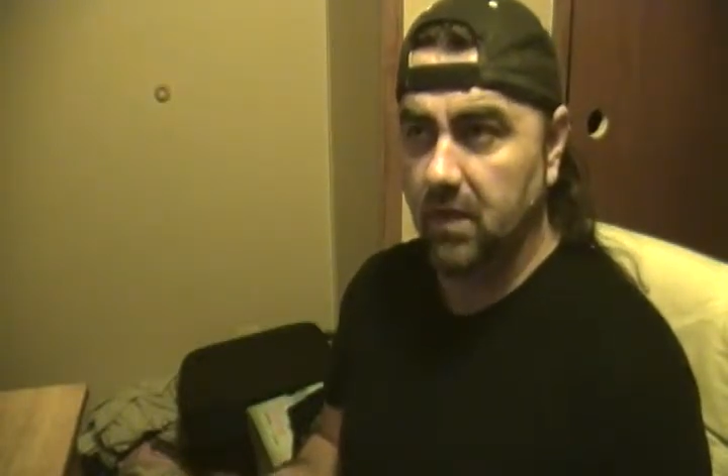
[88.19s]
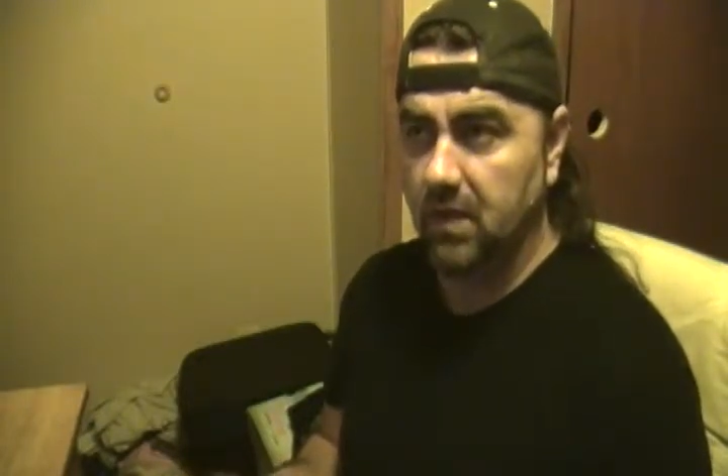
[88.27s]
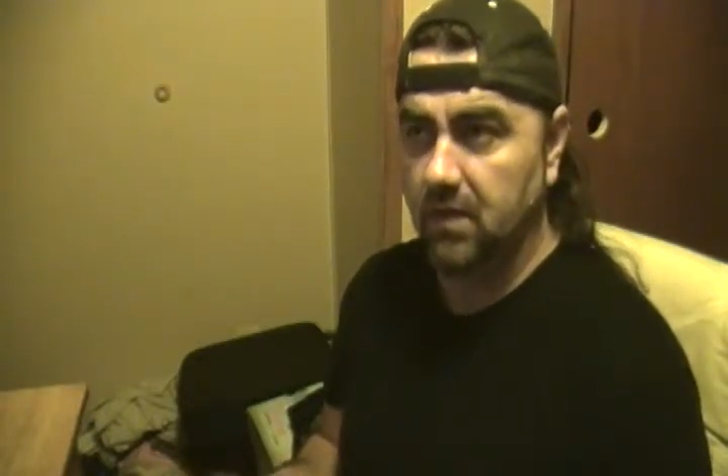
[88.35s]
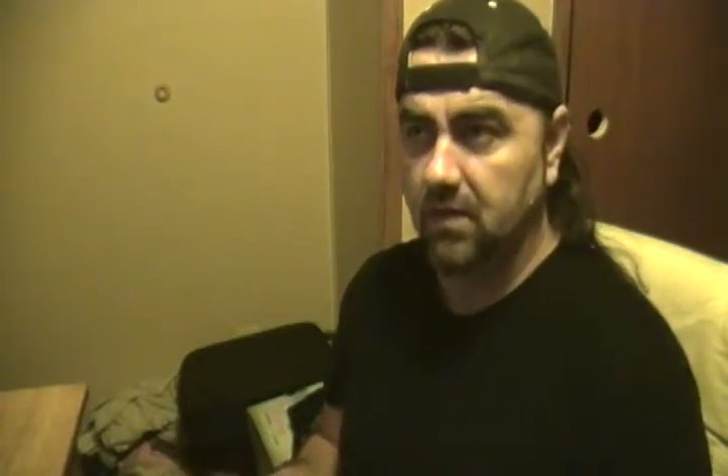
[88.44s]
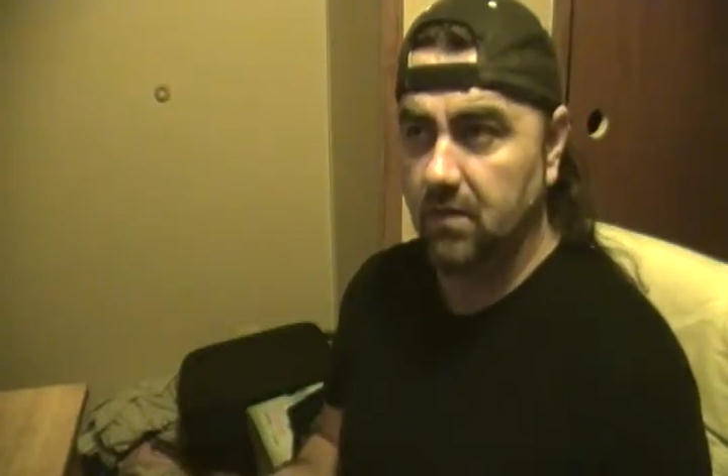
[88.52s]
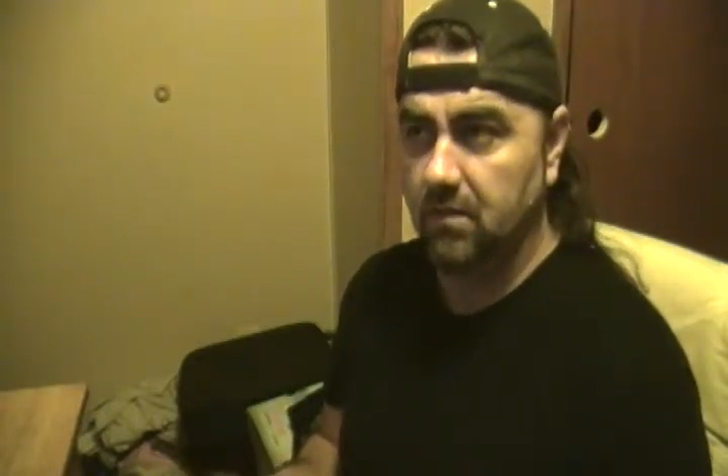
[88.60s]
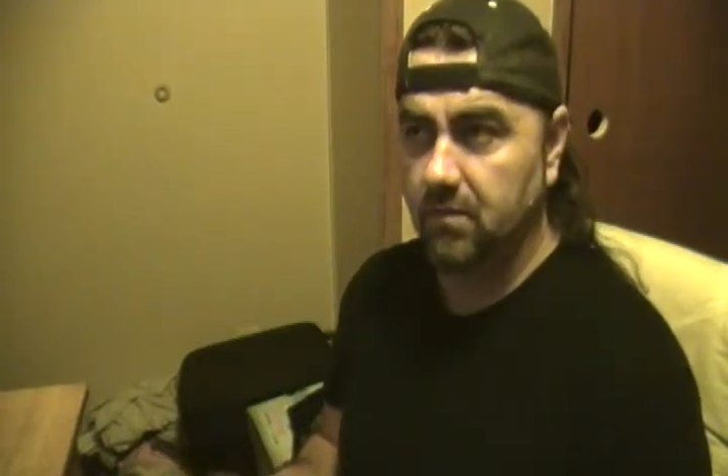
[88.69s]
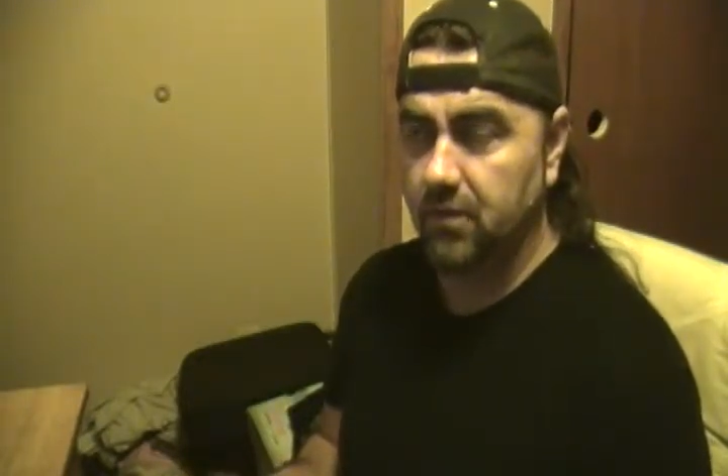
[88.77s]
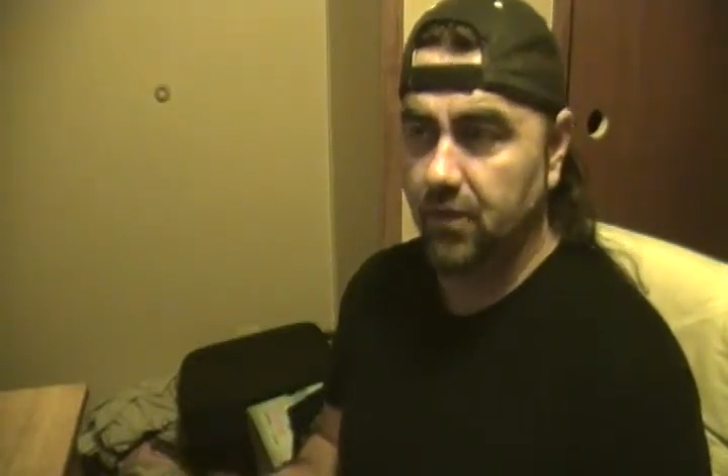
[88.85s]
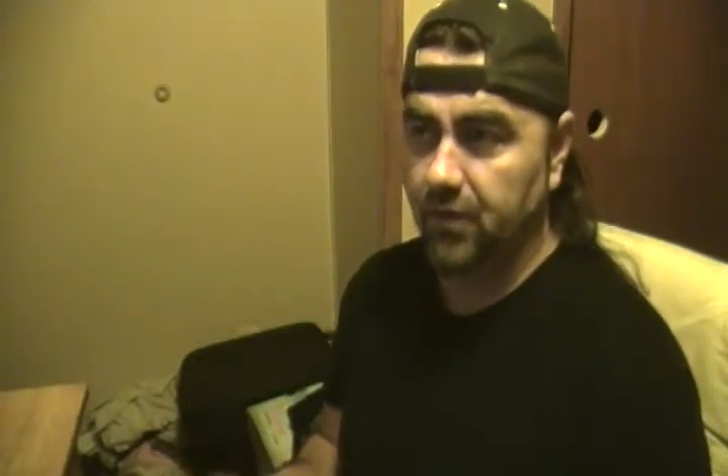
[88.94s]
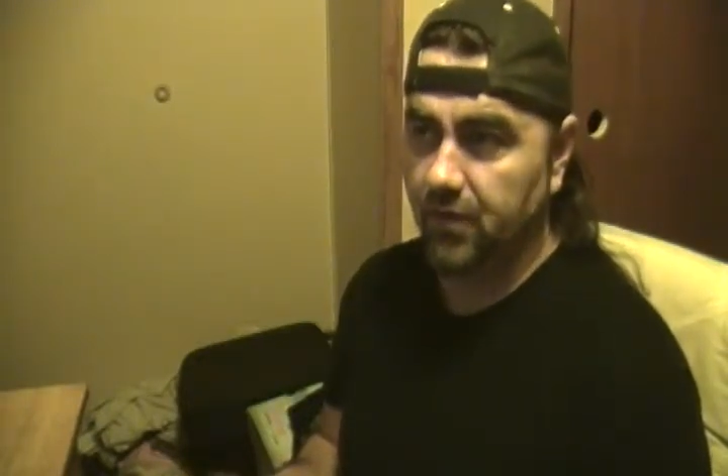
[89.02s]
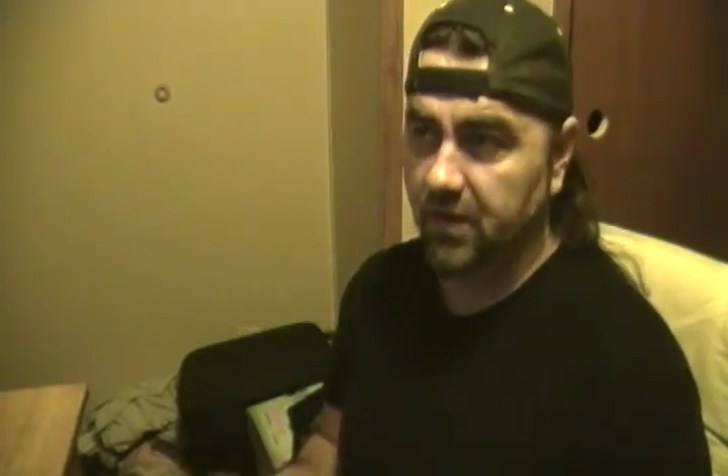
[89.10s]
in
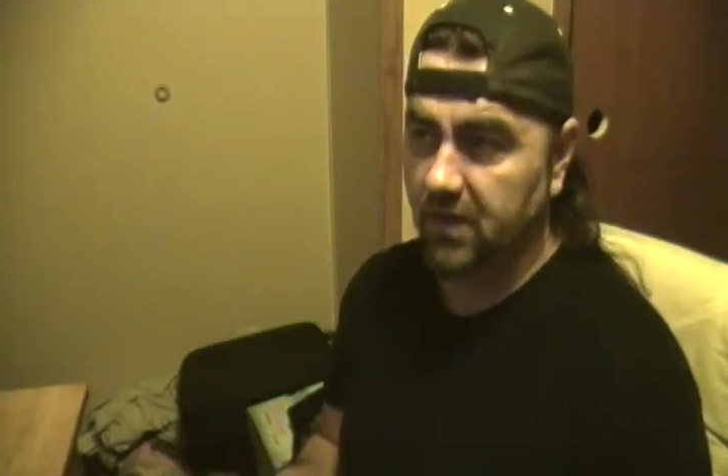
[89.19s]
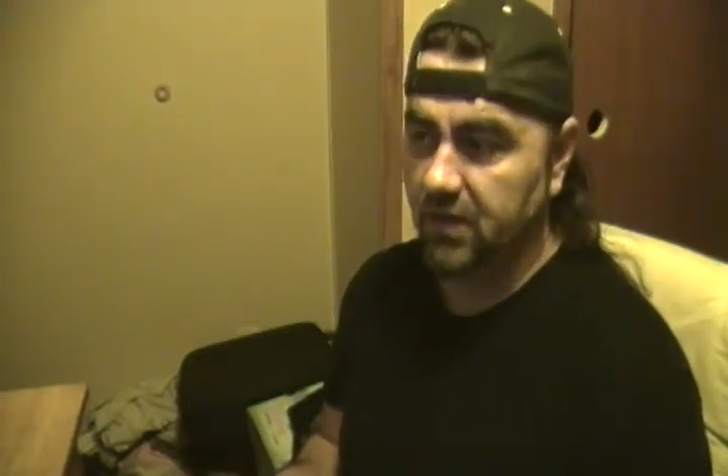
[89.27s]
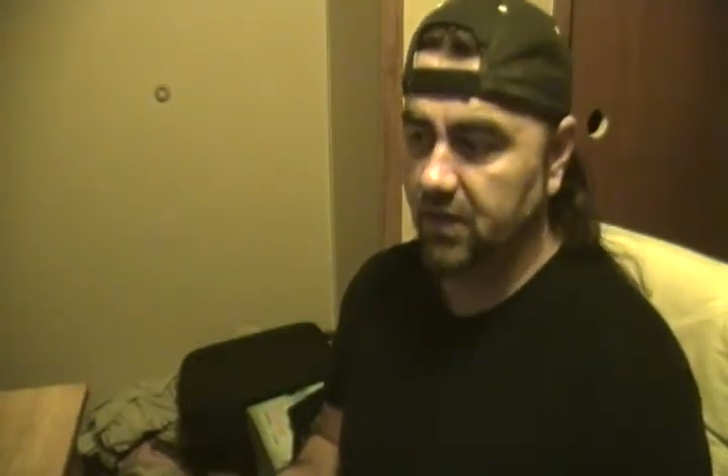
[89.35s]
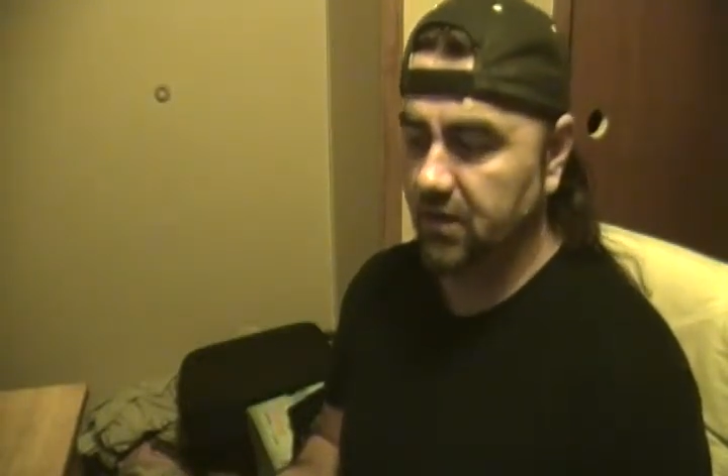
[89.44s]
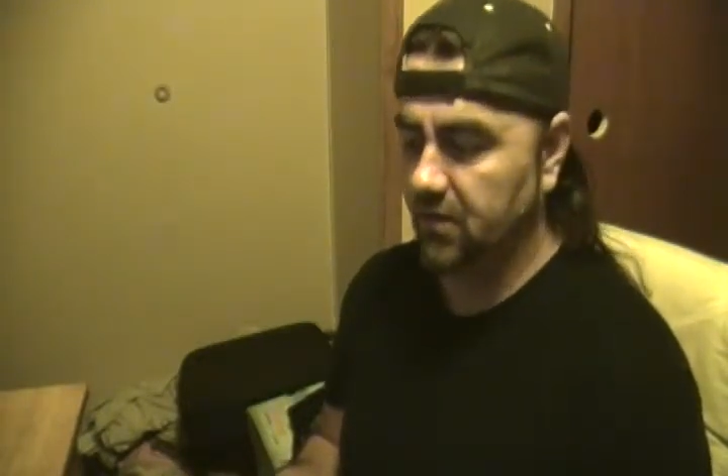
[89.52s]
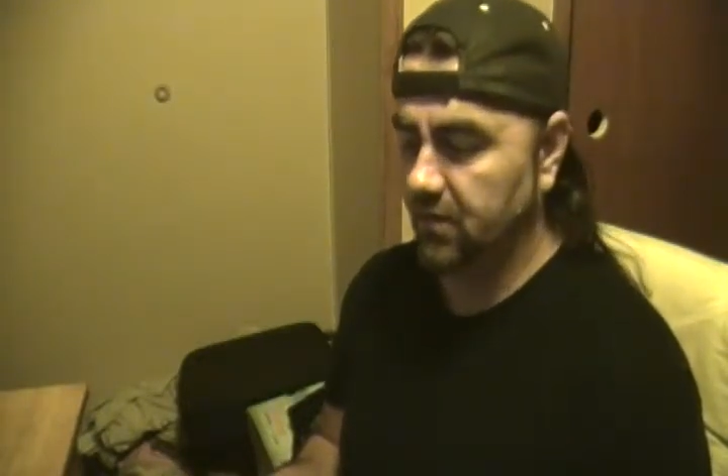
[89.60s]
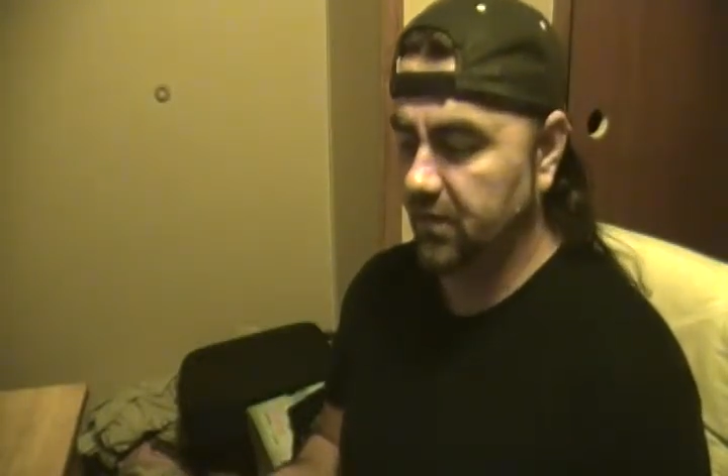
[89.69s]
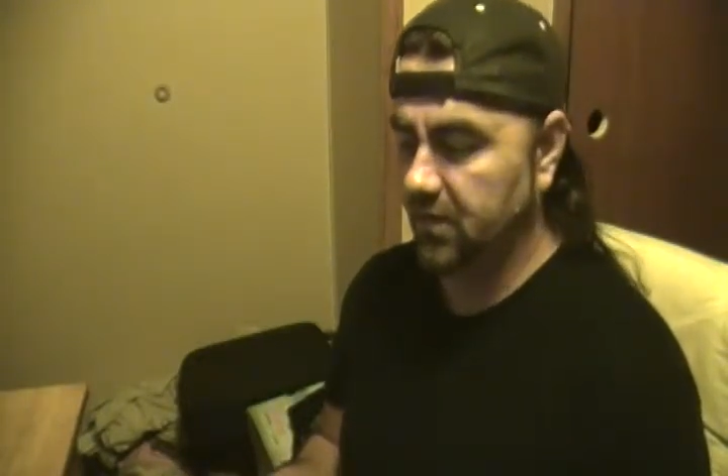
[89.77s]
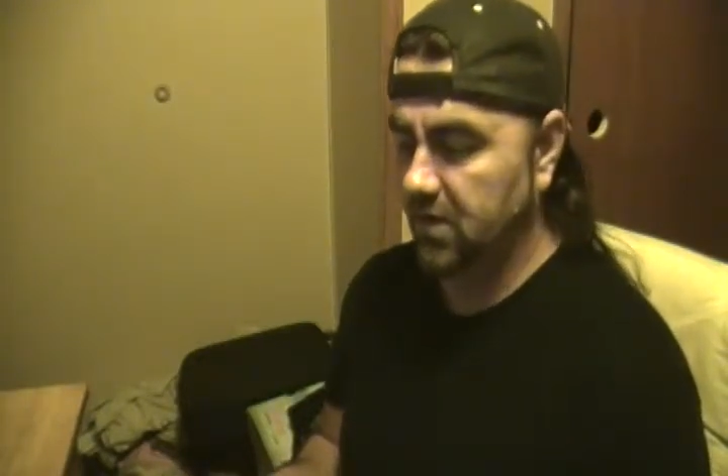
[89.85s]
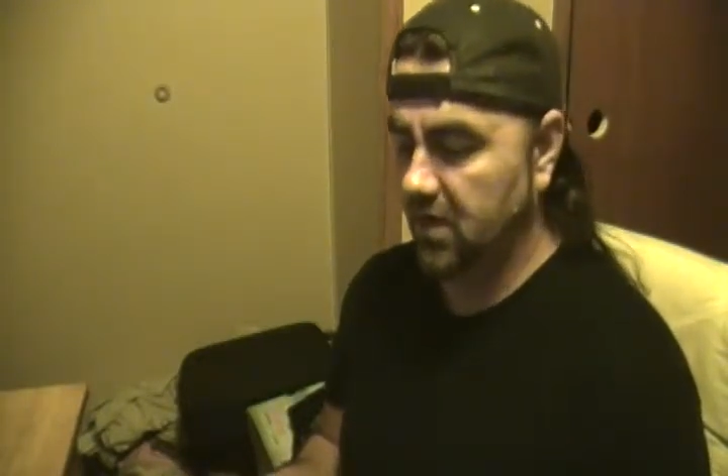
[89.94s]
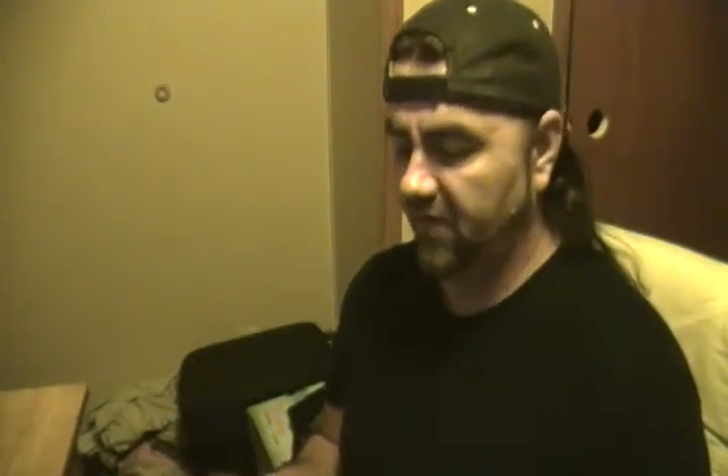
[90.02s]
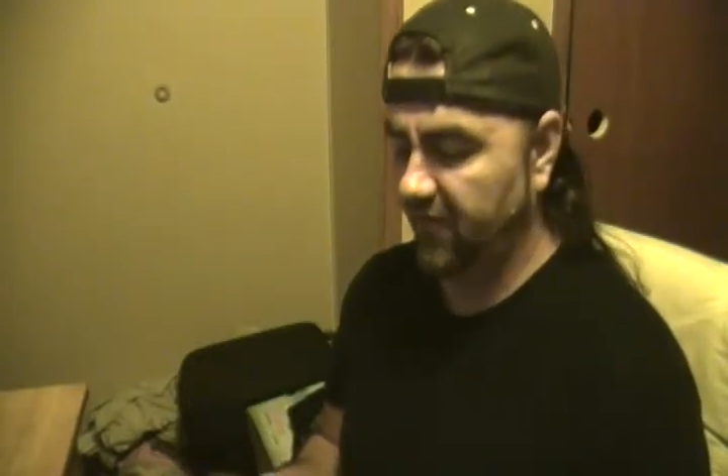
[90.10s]
your tradition or
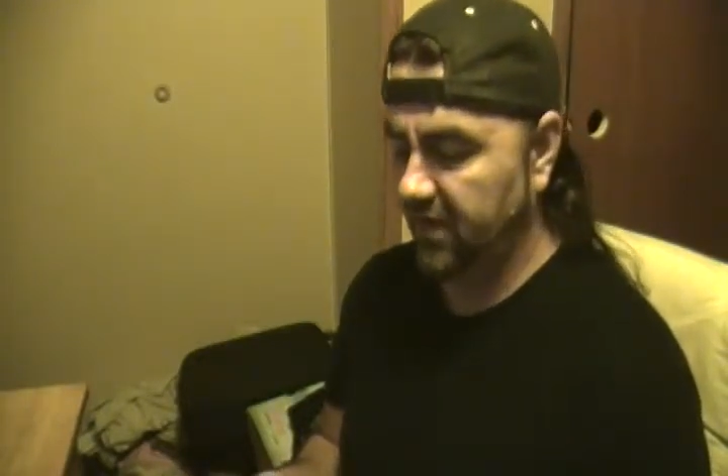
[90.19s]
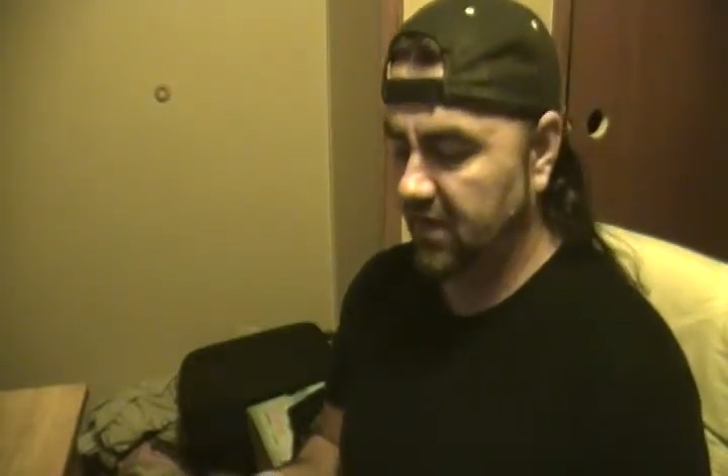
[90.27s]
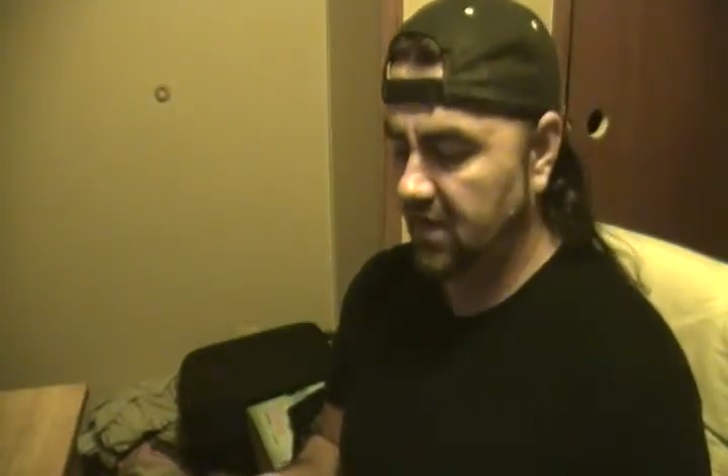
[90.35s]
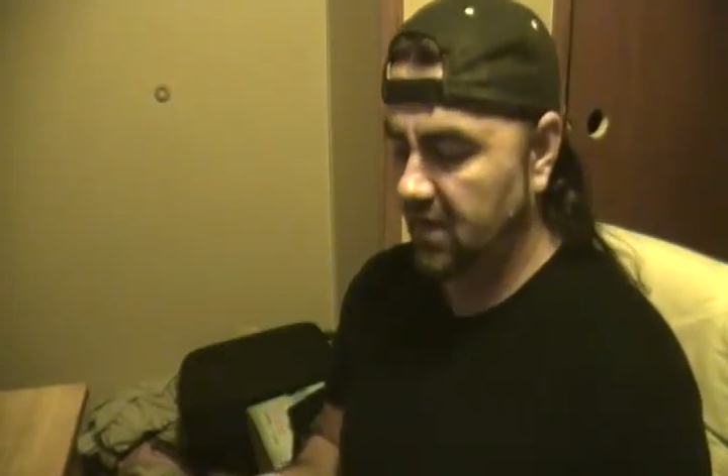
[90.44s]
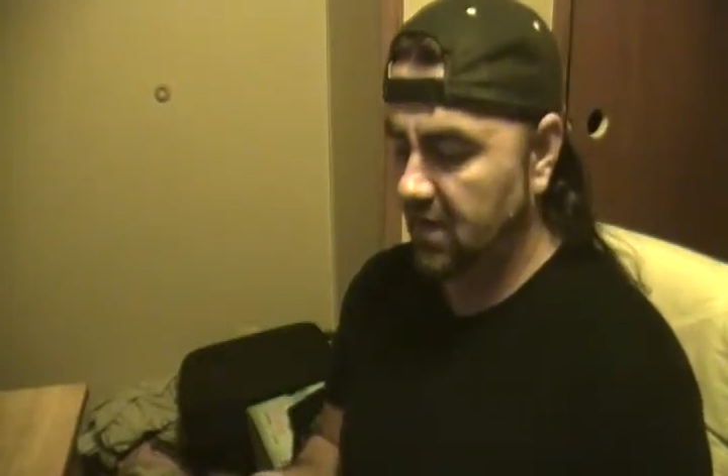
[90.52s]
your coven,